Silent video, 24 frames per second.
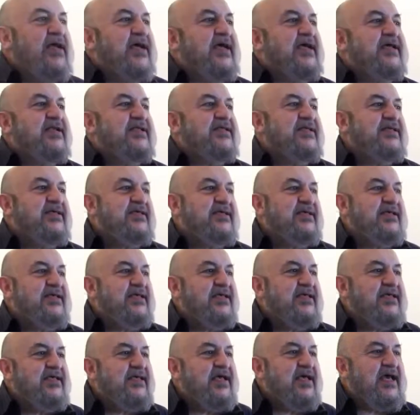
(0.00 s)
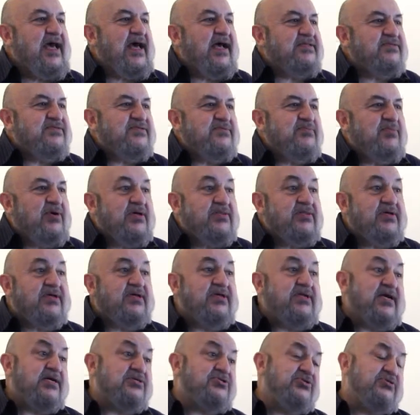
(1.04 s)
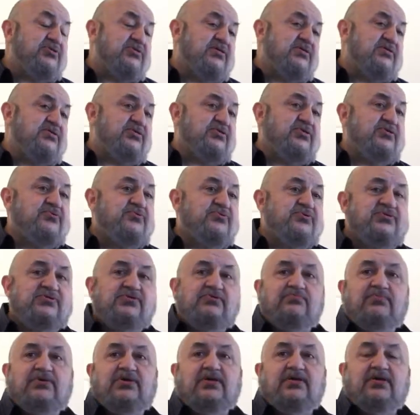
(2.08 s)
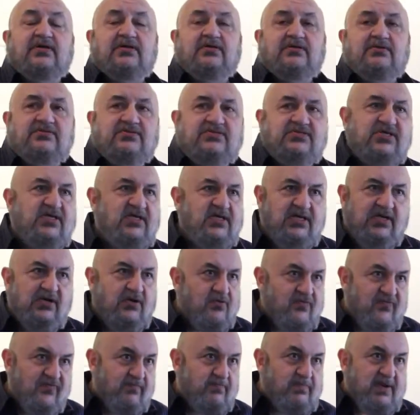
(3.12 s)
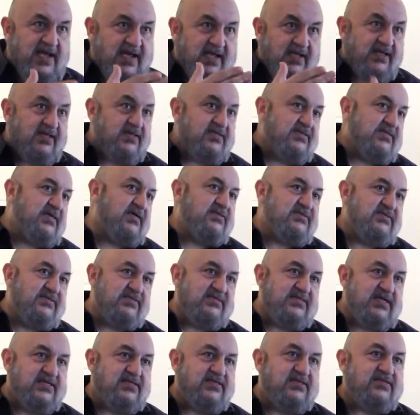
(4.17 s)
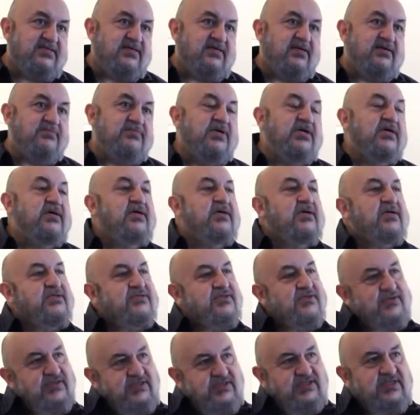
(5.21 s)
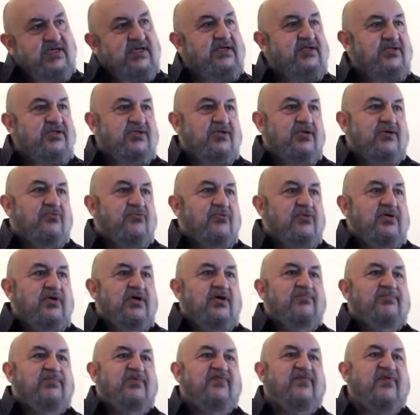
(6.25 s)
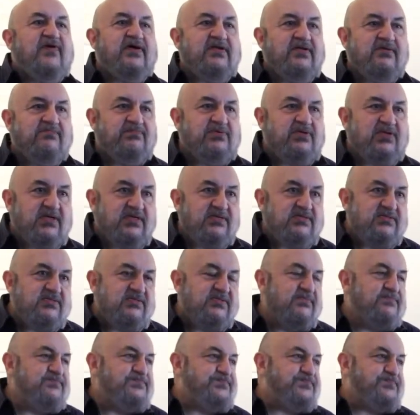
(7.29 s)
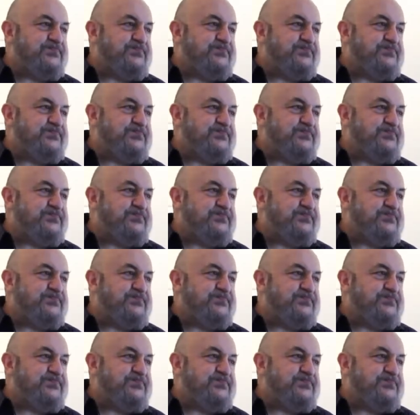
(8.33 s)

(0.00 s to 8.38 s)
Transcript: And he had some other connections because he used to be a CEO of a bank in Texas at the time. So he said, you know, we'll help you find a place.